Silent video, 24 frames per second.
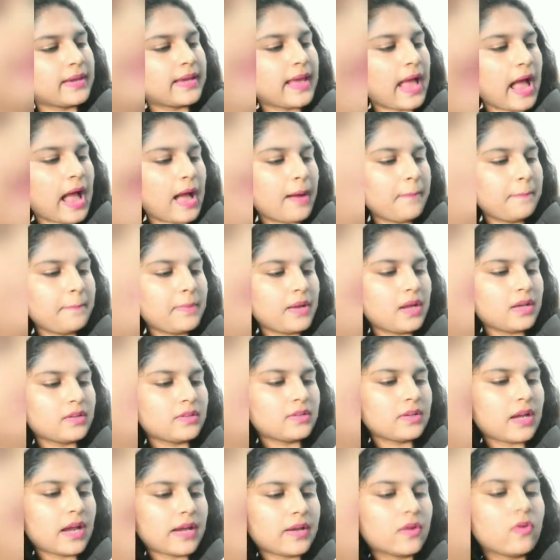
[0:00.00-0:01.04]
Gap
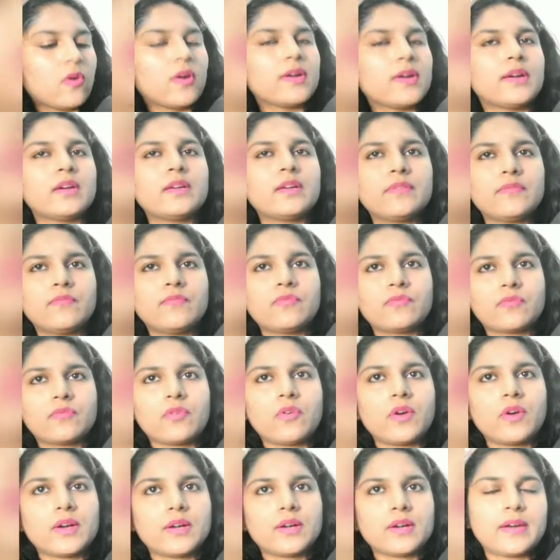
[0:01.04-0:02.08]
and I got it
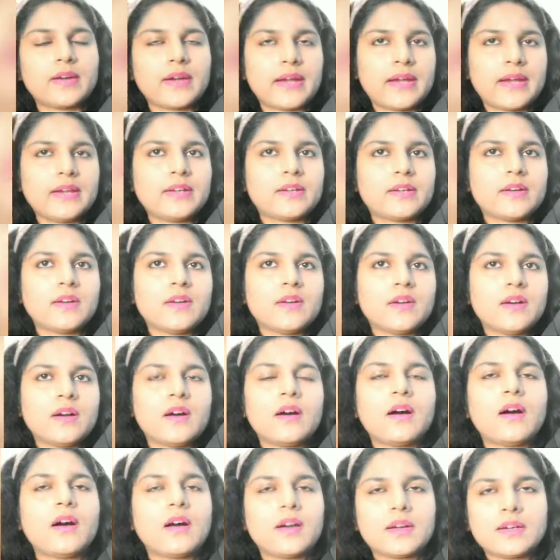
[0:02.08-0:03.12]
for a great
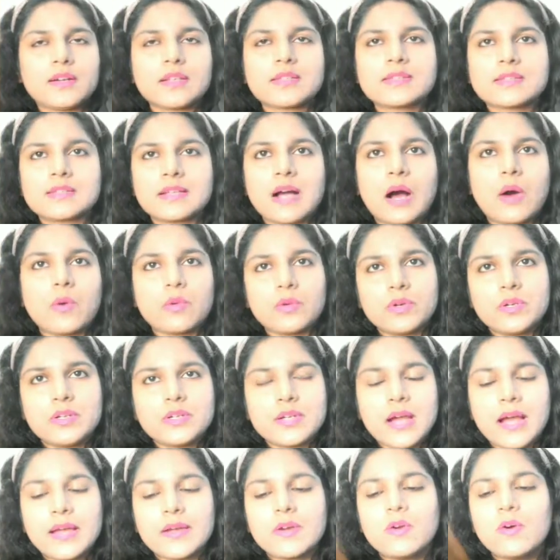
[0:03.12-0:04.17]
uh, discount
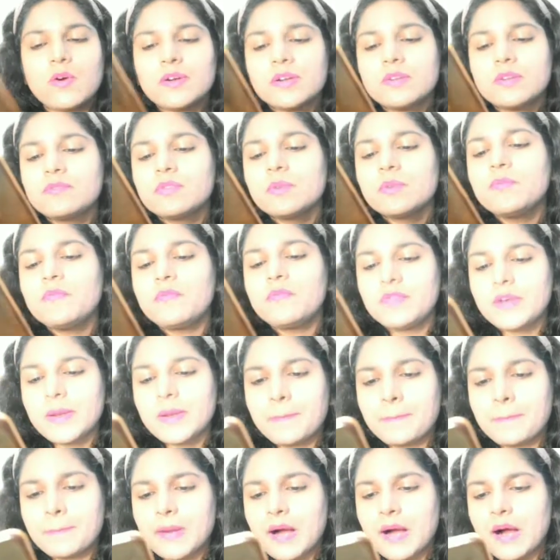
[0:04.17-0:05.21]
I got it from
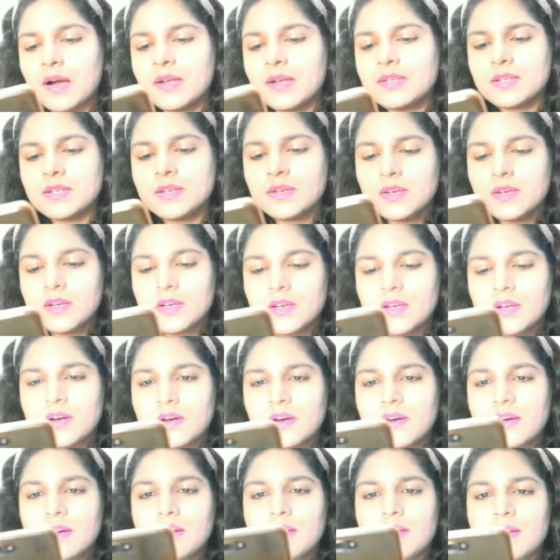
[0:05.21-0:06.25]
Flipkart
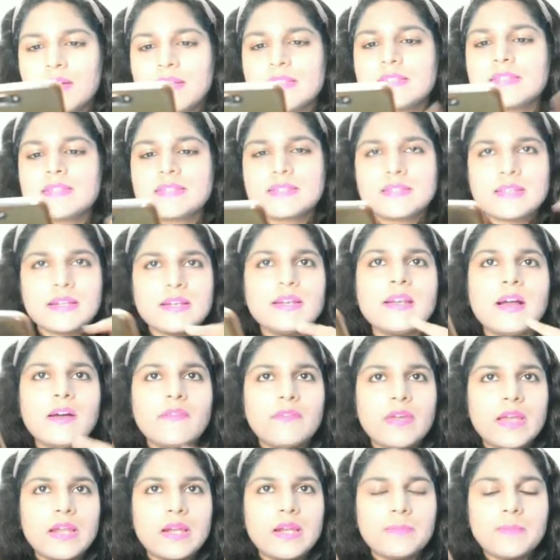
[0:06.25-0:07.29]
uh, it's still
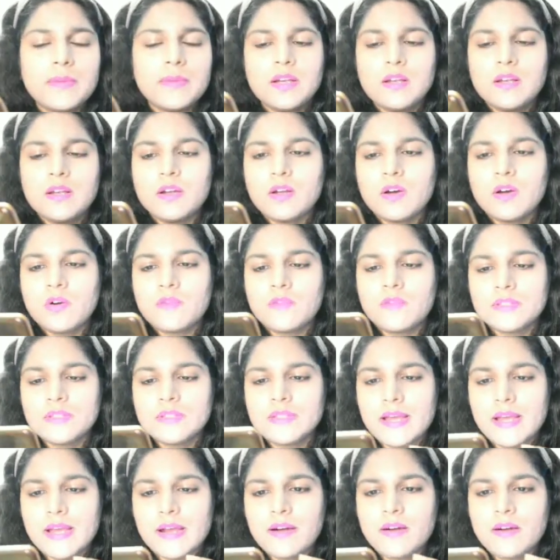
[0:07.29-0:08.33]
available over
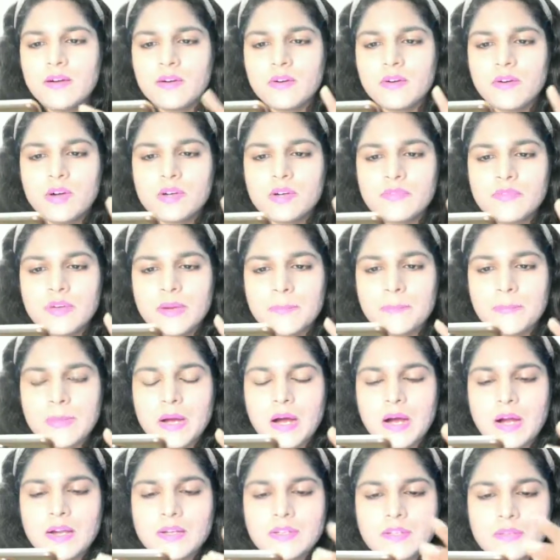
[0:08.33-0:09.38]
there on
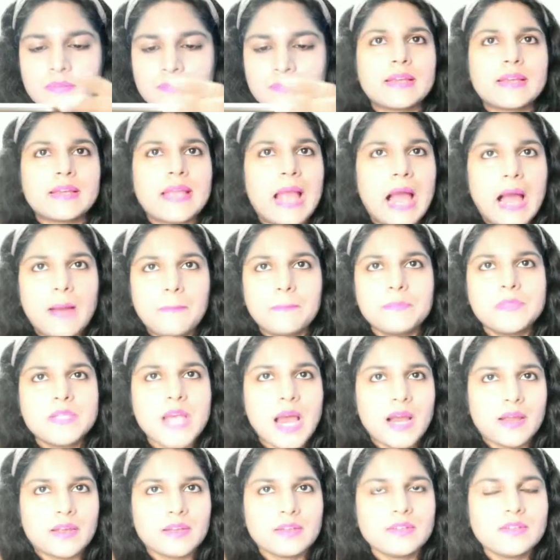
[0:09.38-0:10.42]
Flipkart Gap
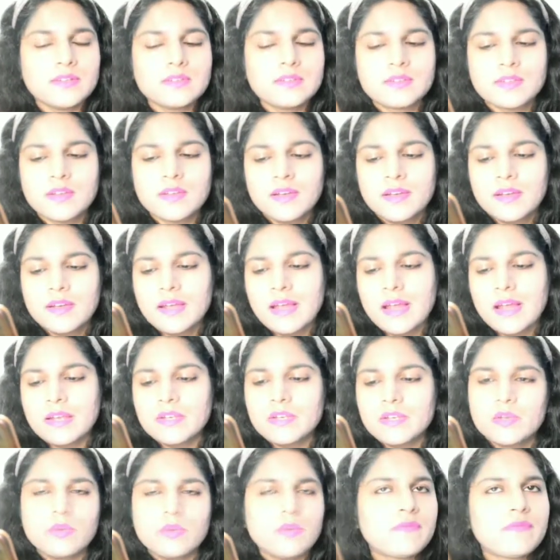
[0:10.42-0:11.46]
jackets
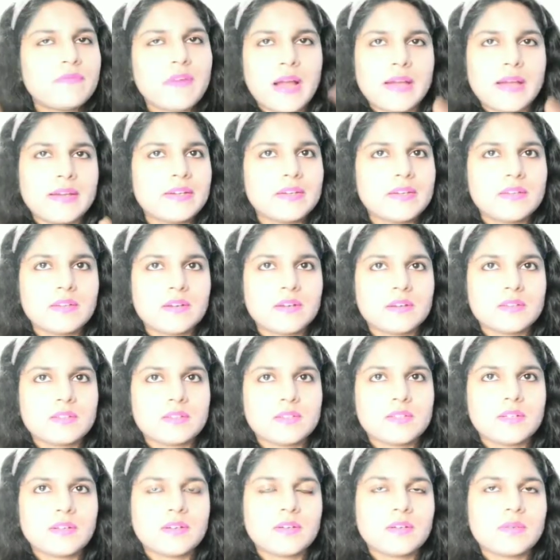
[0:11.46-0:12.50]
and you'll find
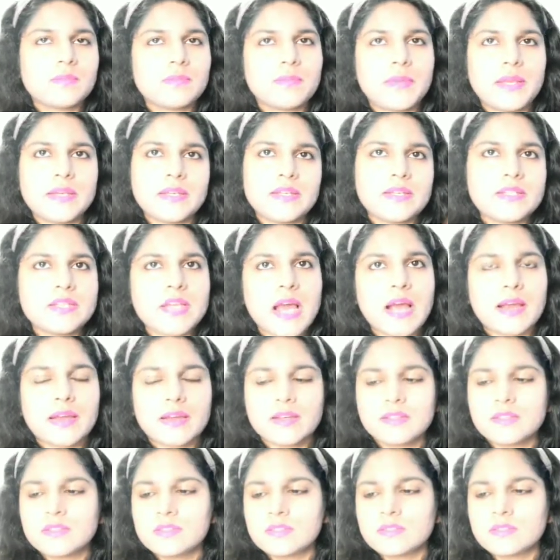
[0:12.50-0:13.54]
the many
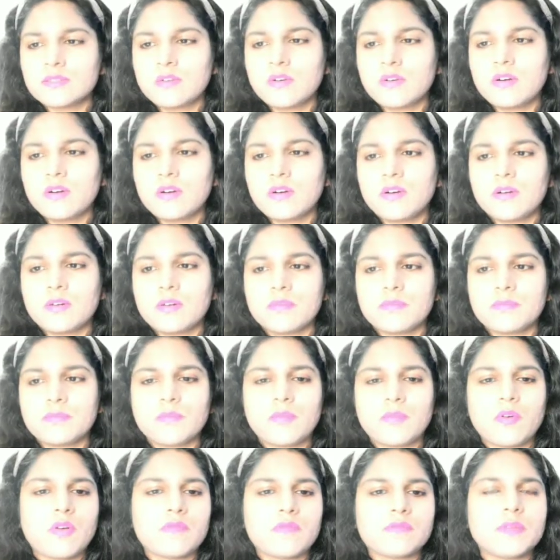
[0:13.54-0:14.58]
jackets uh,
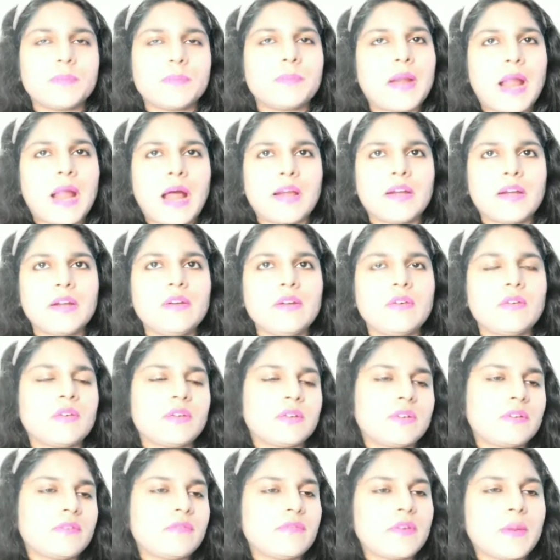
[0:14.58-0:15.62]
of the brand
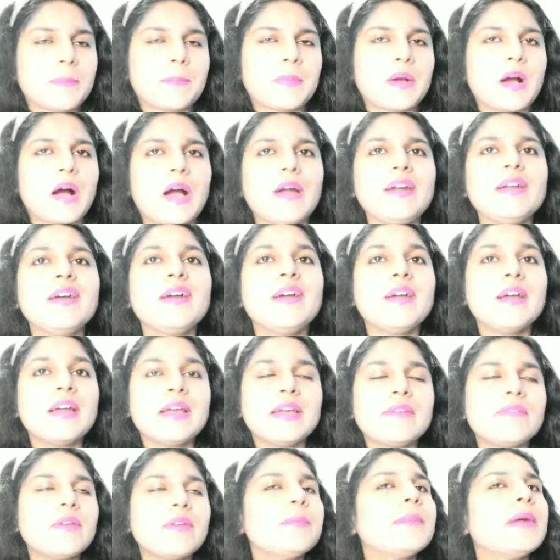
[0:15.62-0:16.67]
on Flipkart.
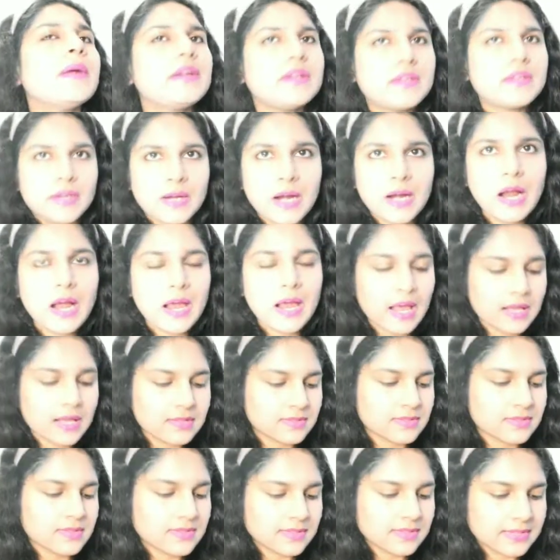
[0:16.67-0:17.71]
Even Myntra
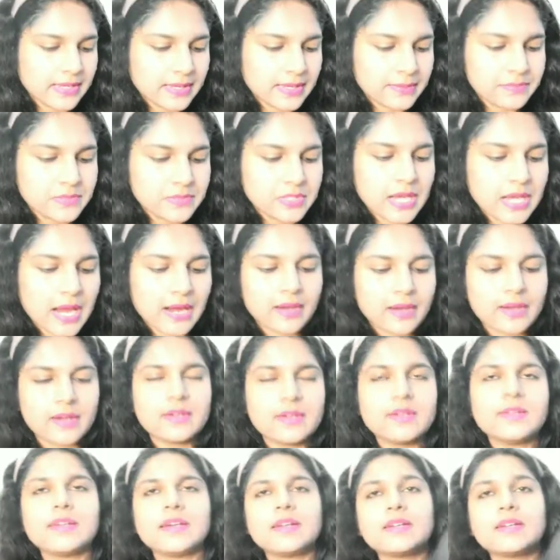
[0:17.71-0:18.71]
has the same jacket.